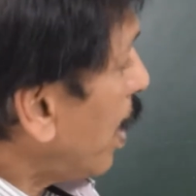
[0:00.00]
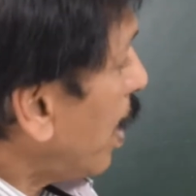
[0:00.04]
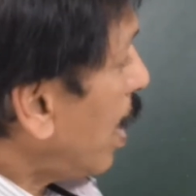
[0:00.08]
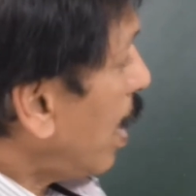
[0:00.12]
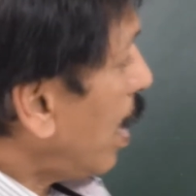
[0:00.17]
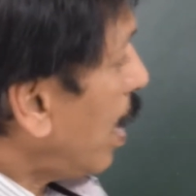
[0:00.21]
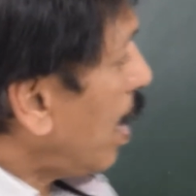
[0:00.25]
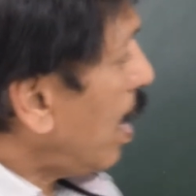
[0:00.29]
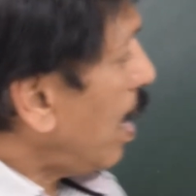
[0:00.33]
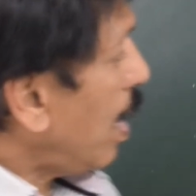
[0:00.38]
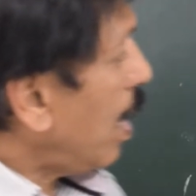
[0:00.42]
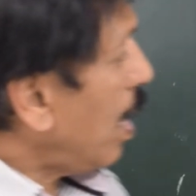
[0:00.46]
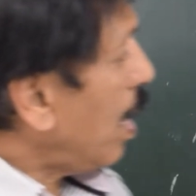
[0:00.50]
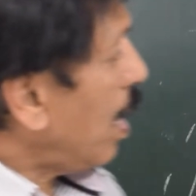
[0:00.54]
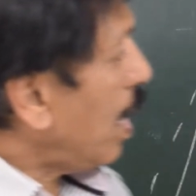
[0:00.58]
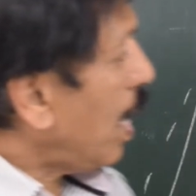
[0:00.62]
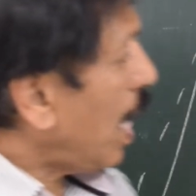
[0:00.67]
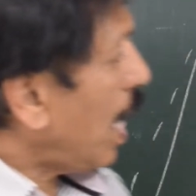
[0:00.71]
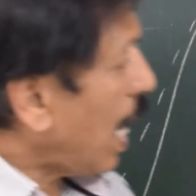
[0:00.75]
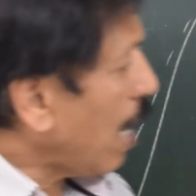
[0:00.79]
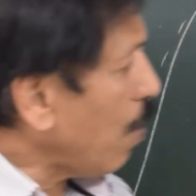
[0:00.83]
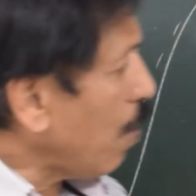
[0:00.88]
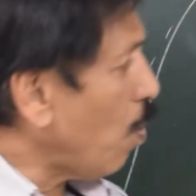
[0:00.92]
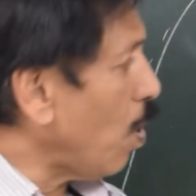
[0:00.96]

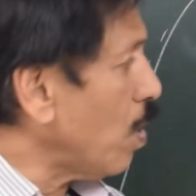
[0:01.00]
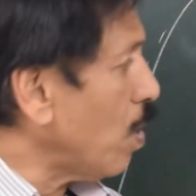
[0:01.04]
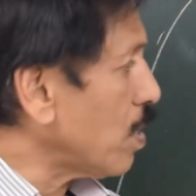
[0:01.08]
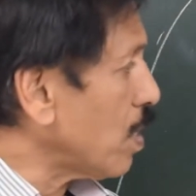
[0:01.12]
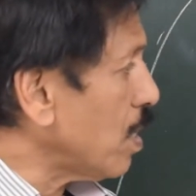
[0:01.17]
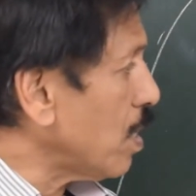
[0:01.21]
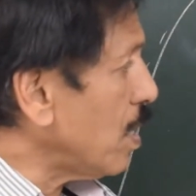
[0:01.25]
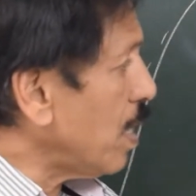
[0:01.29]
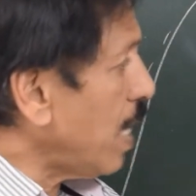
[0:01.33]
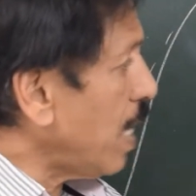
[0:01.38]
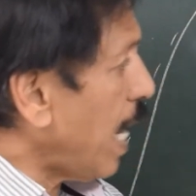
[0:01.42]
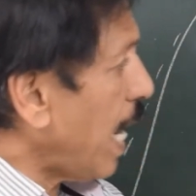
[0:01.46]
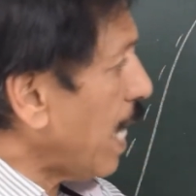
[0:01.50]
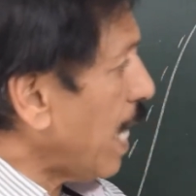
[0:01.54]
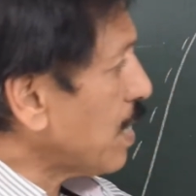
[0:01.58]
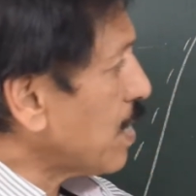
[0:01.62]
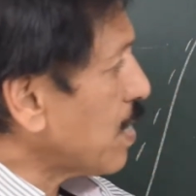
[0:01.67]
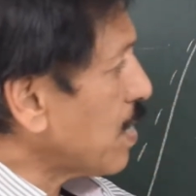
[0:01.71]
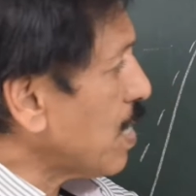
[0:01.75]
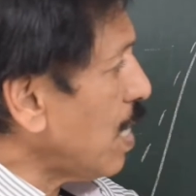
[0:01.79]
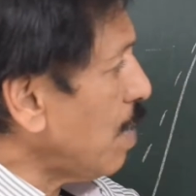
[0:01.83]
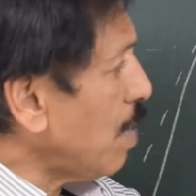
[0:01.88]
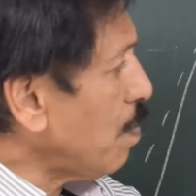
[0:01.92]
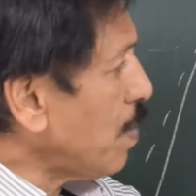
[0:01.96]
high water at
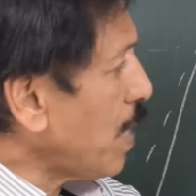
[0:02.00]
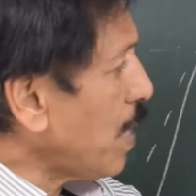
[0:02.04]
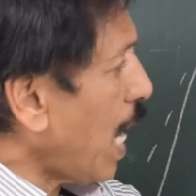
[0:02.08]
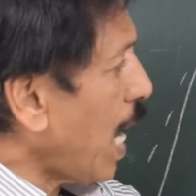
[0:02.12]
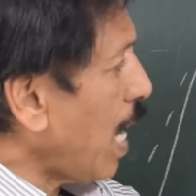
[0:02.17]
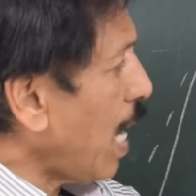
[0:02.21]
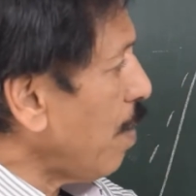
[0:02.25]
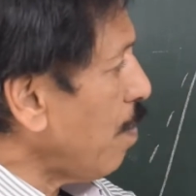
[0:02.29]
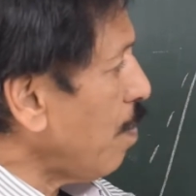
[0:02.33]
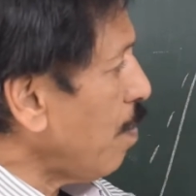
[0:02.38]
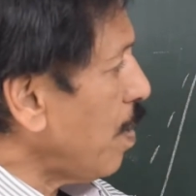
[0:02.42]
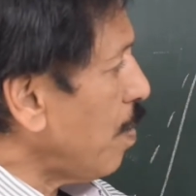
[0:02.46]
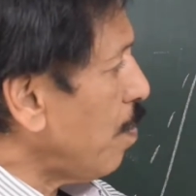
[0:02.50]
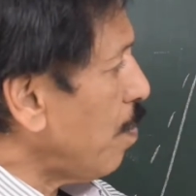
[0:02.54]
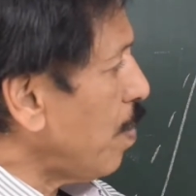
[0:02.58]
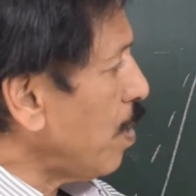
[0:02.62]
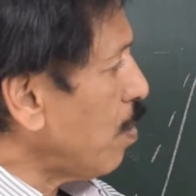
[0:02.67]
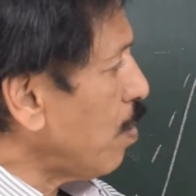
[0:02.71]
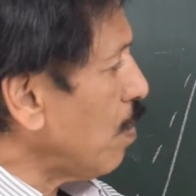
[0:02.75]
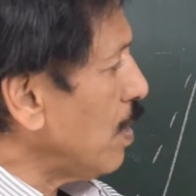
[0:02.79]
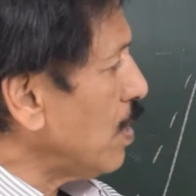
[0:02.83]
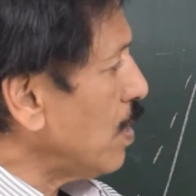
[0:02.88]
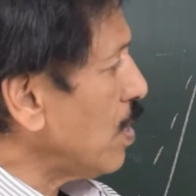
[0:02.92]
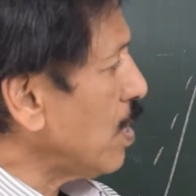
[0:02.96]
some time
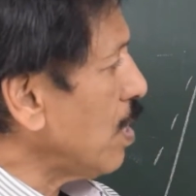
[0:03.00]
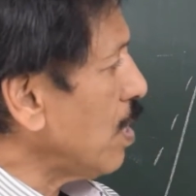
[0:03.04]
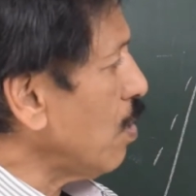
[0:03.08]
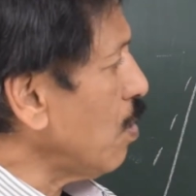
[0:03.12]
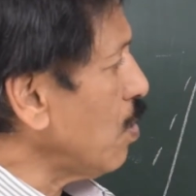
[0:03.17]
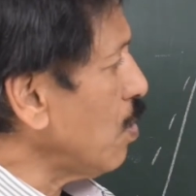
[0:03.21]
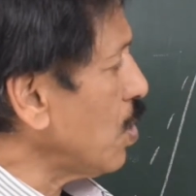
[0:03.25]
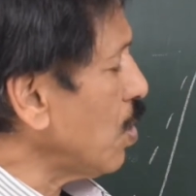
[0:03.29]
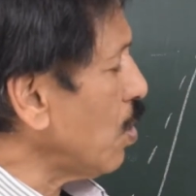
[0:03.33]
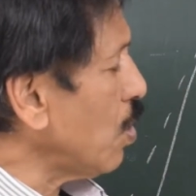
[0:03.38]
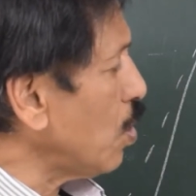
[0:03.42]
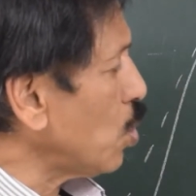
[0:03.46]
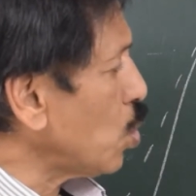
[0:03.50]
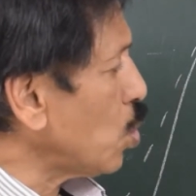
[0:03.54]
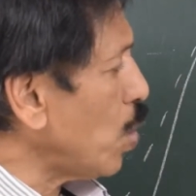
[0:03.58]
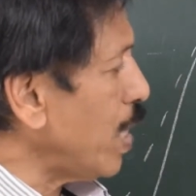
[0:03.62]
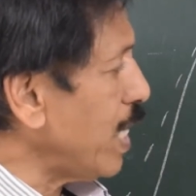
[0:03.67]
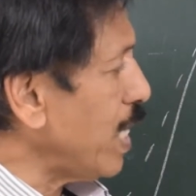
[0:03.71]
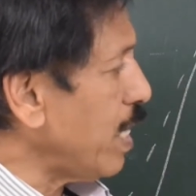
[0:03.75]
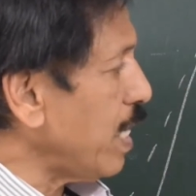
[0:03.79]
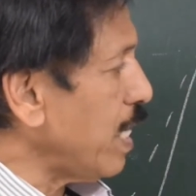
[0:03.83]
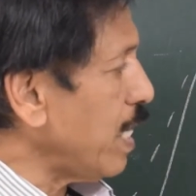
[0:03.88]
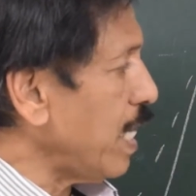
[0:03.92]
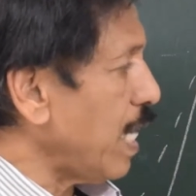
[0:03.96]
between
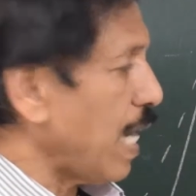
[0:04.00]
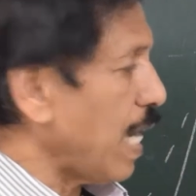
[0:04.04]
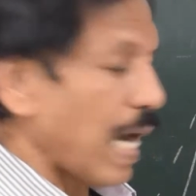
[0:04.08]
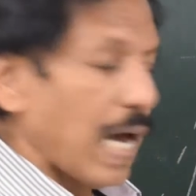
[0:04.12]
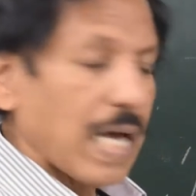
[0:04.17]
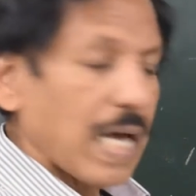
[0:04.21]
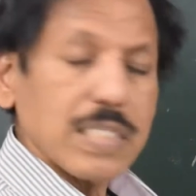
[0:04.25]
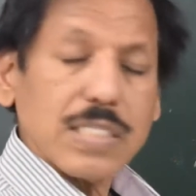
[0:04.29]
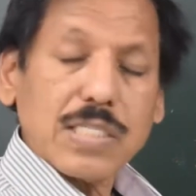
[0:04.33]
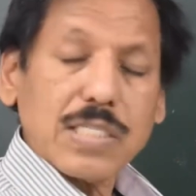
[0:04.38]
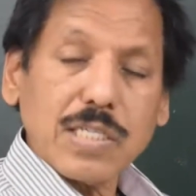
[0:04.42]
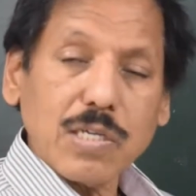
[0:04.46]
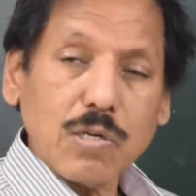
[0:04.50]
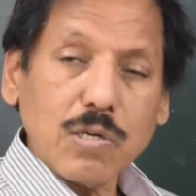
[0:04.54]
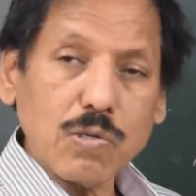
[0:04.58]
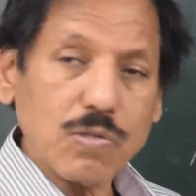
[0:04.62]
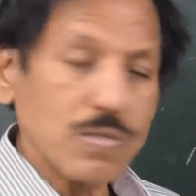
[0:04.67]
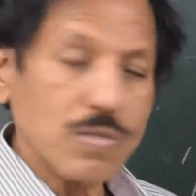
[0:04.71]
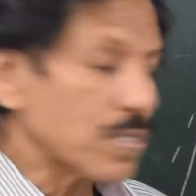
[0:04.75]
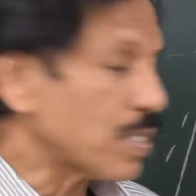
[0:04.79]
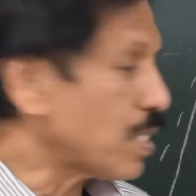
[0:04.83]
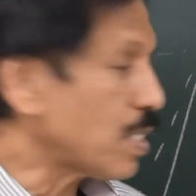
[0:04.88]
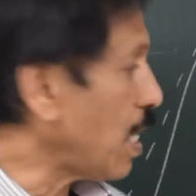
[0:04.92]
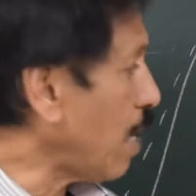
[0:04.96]
0020 and
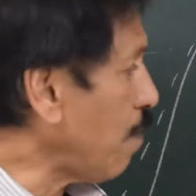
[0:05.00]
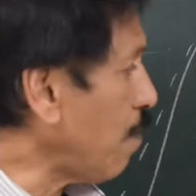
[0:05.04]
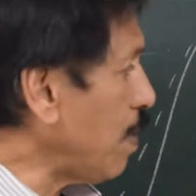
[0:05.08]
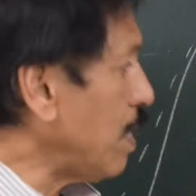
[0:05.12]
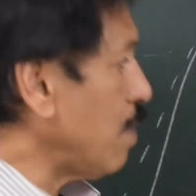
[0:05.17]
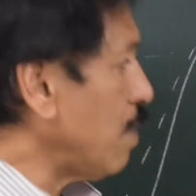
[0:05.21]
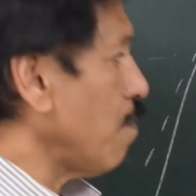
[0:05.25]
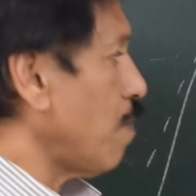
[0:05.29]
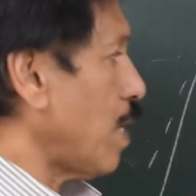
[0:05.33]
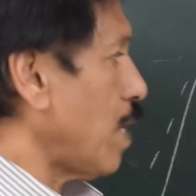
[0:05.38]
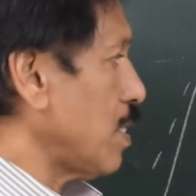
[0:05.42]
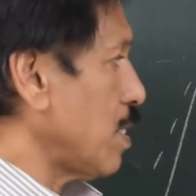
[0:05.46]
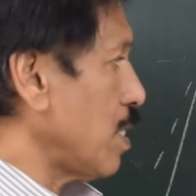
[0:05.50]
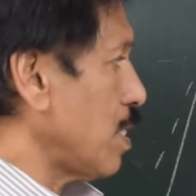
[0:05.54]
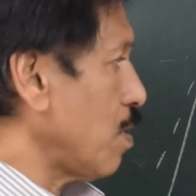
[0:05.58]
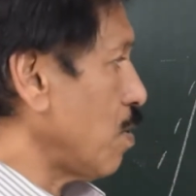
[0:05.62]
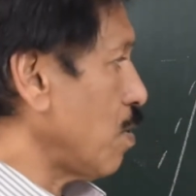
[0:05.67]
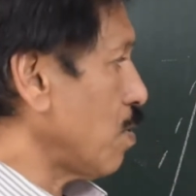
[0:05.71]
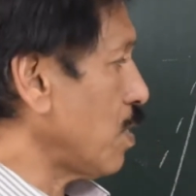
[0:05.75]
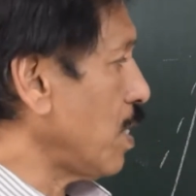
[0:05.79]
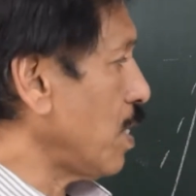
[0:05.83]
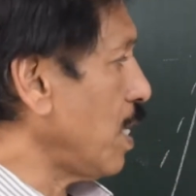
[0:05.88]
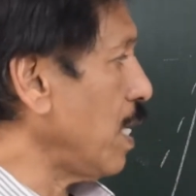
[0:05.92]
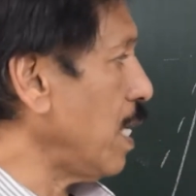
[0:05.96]
0710,
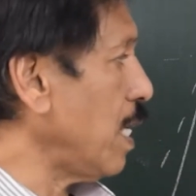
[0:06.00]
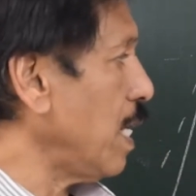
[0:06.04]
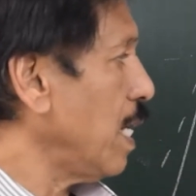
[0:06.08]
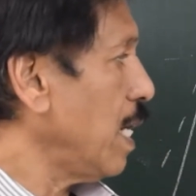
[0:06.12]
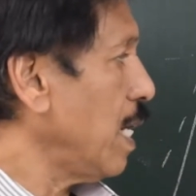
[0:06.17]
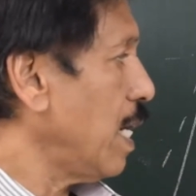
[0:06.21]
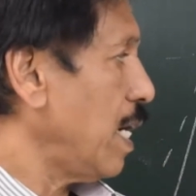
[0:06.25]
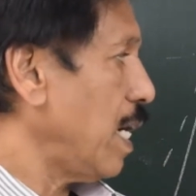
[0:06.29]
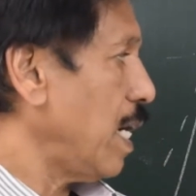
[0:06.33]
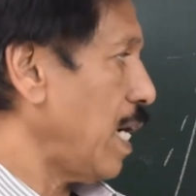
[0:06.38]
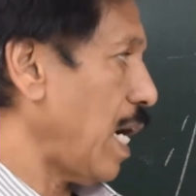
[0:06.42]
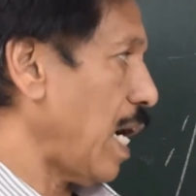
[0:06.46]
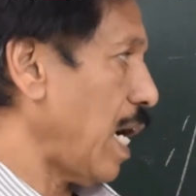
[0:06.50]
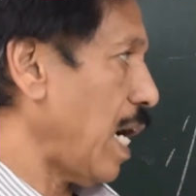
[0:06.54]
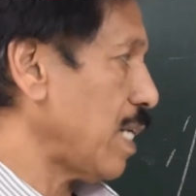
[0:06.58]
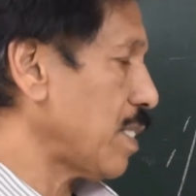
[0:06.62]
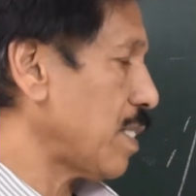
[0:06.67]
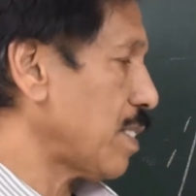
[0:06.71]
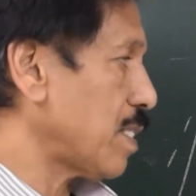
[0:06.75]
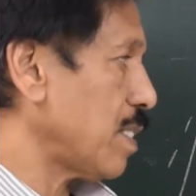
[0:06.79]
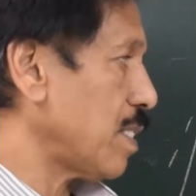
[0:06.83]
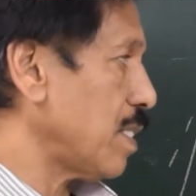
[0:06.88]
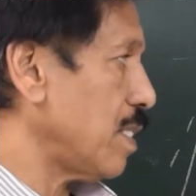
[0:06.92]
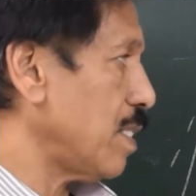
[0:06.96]
say
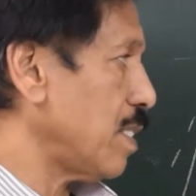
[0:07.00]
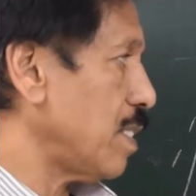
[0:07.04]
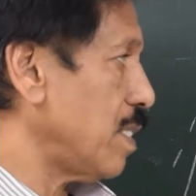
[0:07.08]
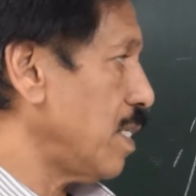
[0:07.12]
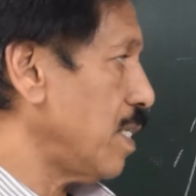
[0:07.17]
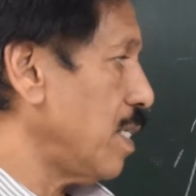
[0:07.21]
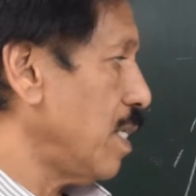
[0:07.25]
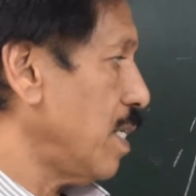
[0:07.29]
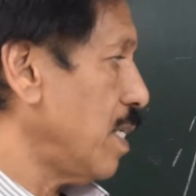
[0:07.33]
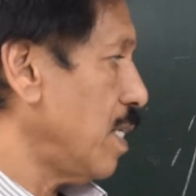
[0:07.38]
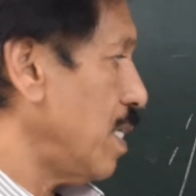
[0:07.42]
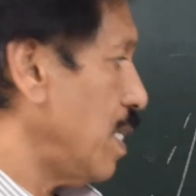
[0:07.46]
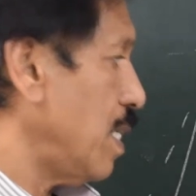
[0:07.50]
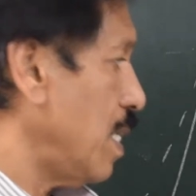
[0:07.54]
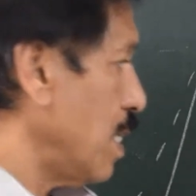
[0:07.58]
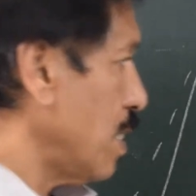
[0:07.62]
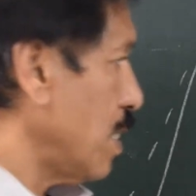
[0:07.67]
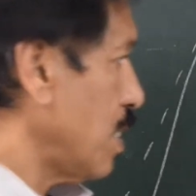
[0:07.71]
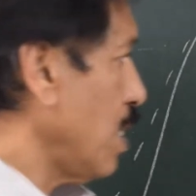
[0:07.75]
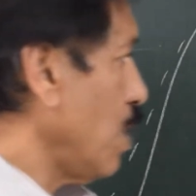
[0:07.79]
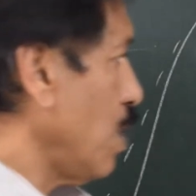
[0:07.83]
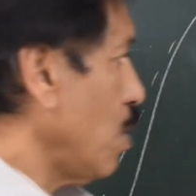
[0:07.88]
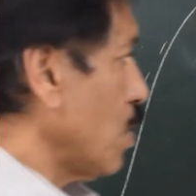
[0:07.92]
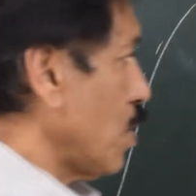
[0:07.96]
at
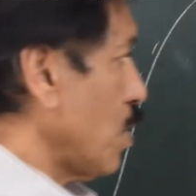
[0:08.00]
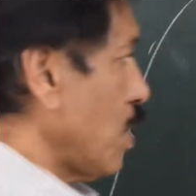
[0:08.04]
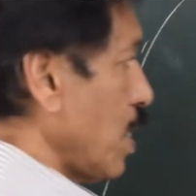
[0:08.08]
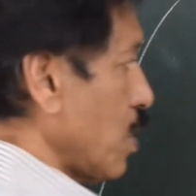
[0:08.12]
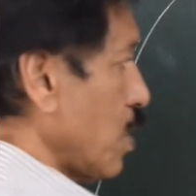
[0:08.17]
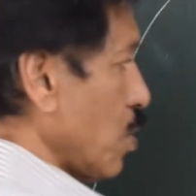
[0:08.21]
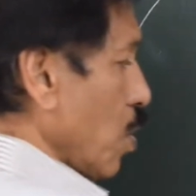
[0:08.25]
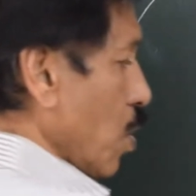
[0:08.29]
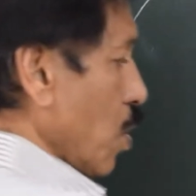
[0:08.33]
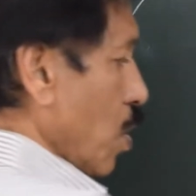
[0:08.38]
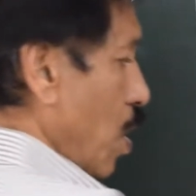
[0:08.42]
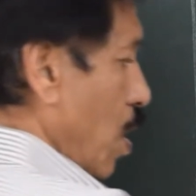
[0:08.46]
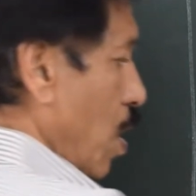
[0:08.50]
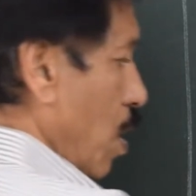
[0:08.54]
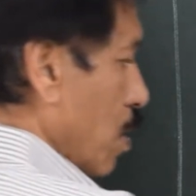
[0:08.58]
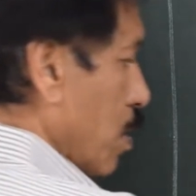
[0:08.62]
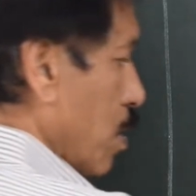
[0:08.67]
06 o'clock.